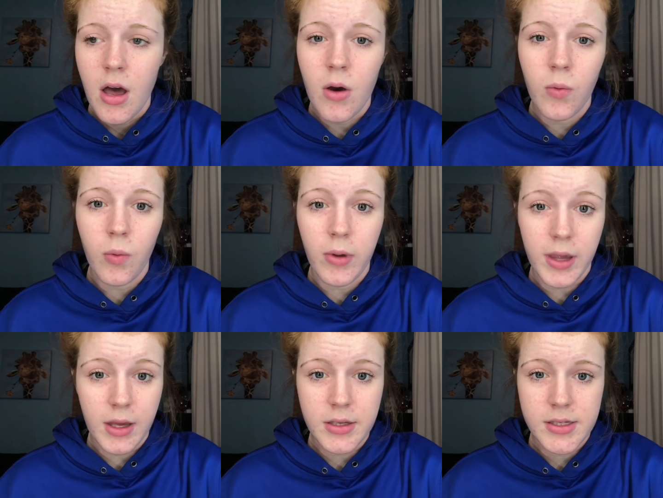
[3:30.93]
a
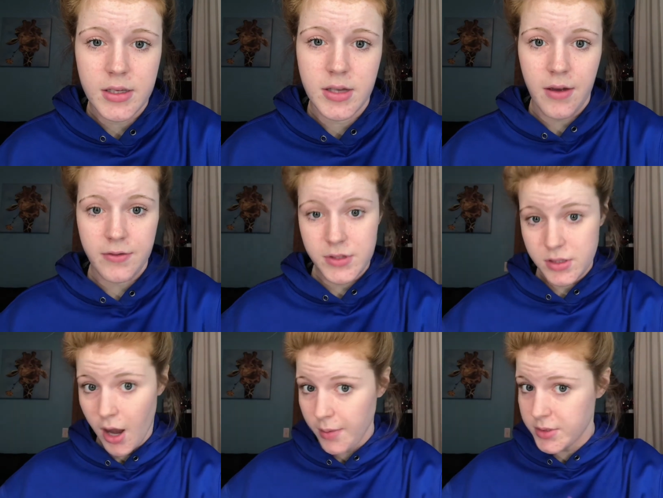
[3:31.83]
week since I've
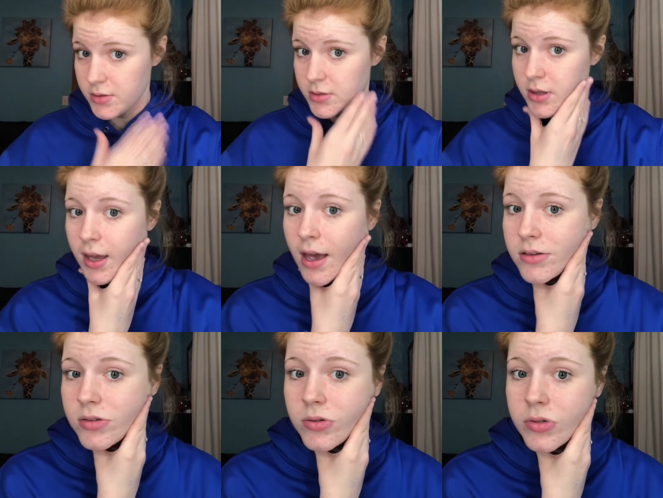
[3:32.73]
stopped using the
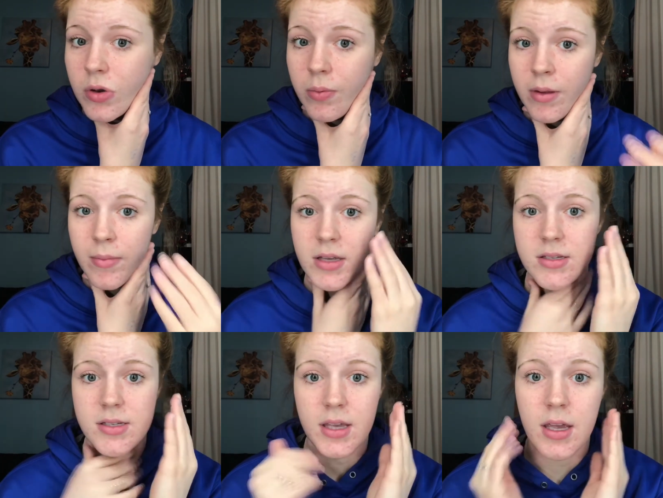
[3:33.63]
Castel soap, and my
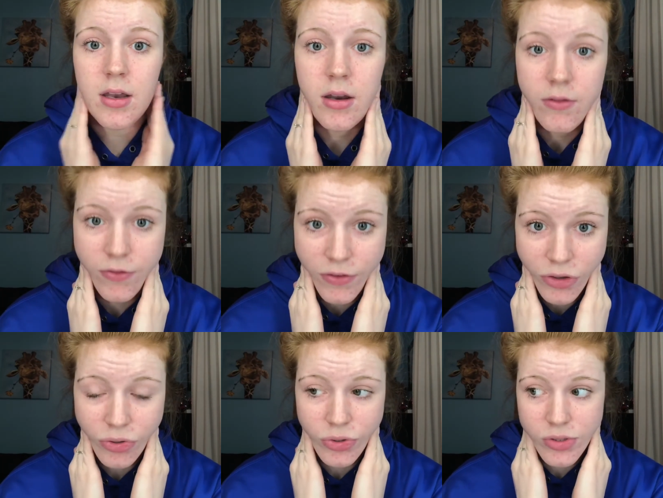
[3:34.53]
skin
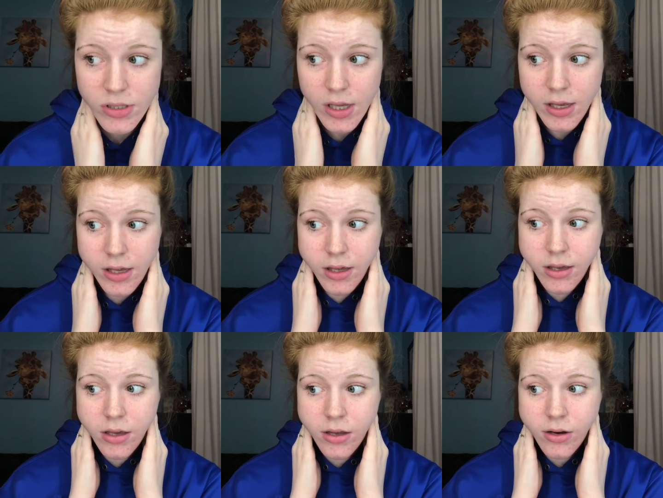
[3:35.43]
feels like
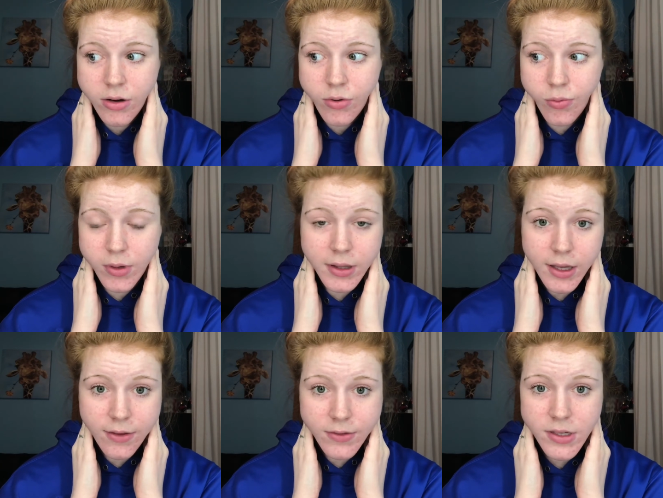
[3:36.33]

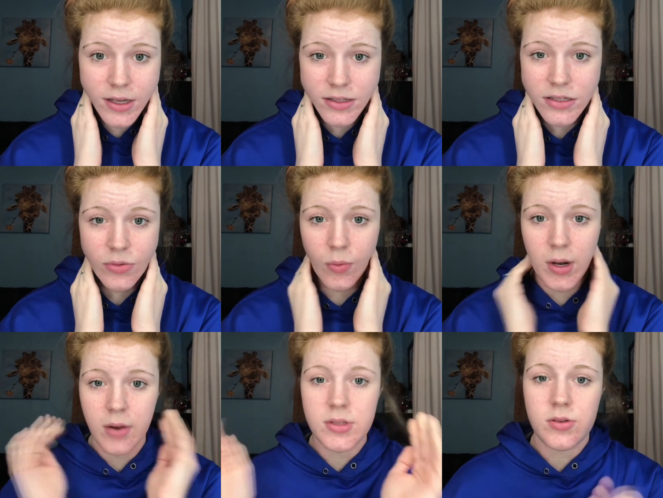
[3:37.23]
relieved. It's
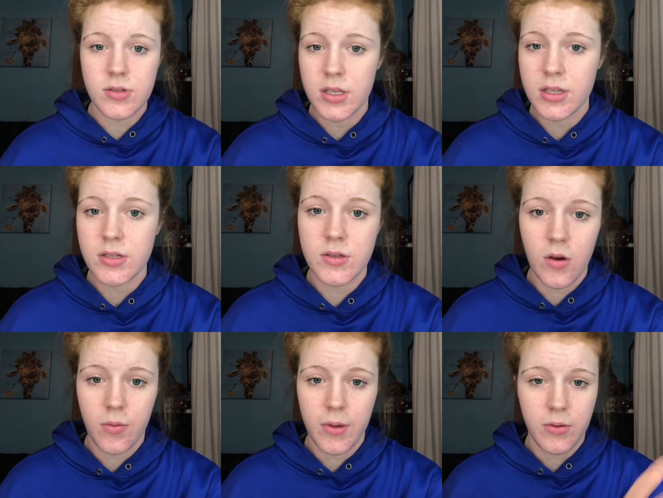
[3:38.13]
when I was using the
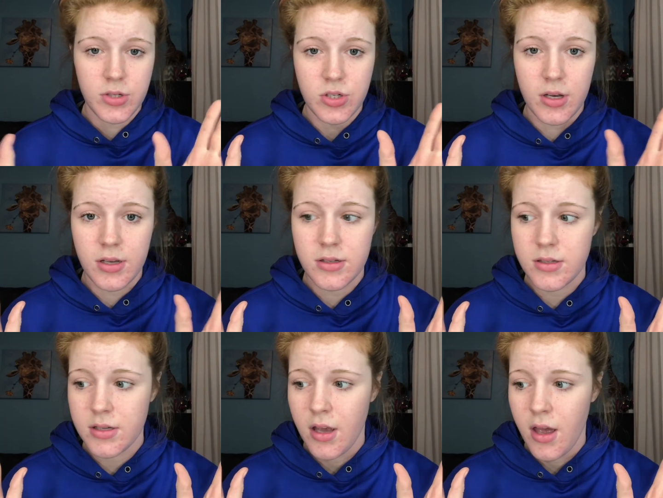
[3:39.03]
soap,
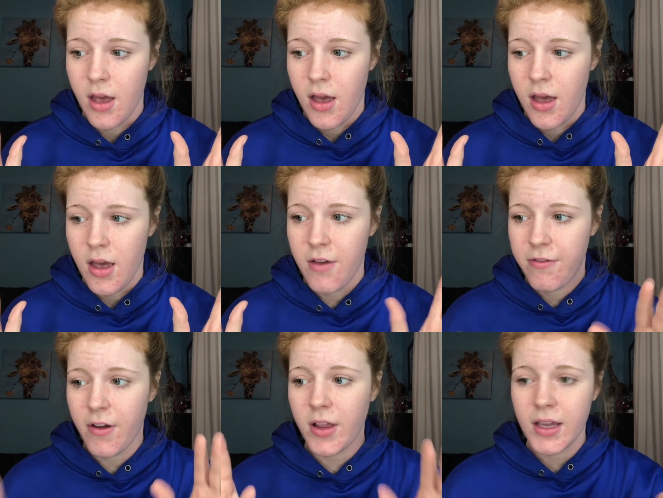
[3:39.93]
it
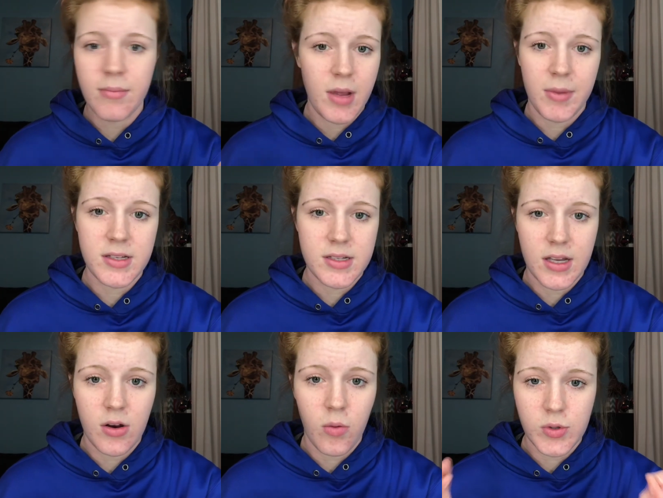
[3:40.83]
felt like it made my
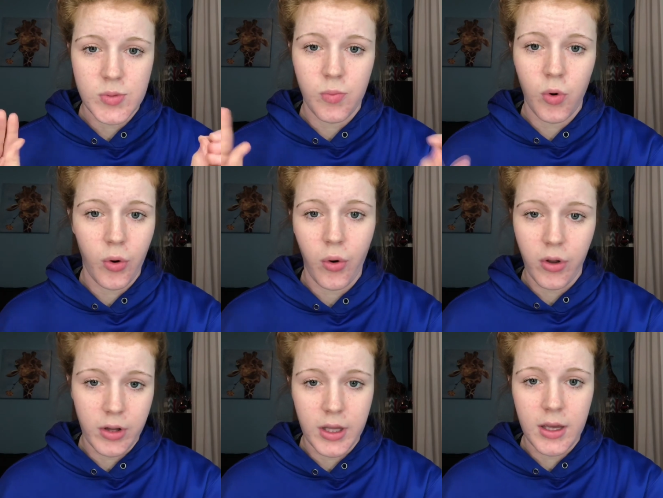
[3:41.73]
skin almost more
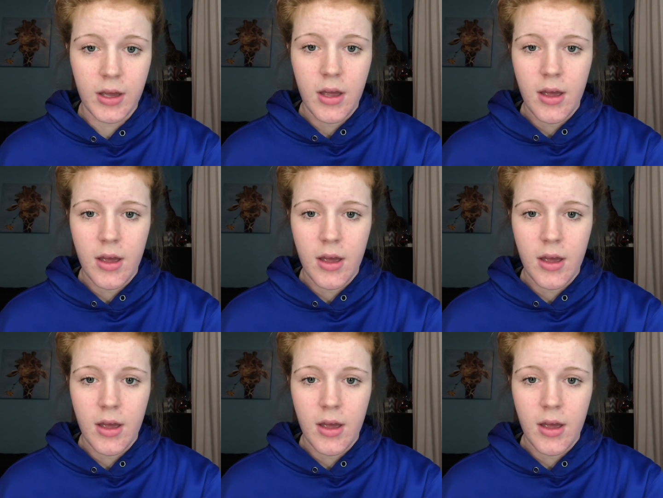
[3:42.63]
oily,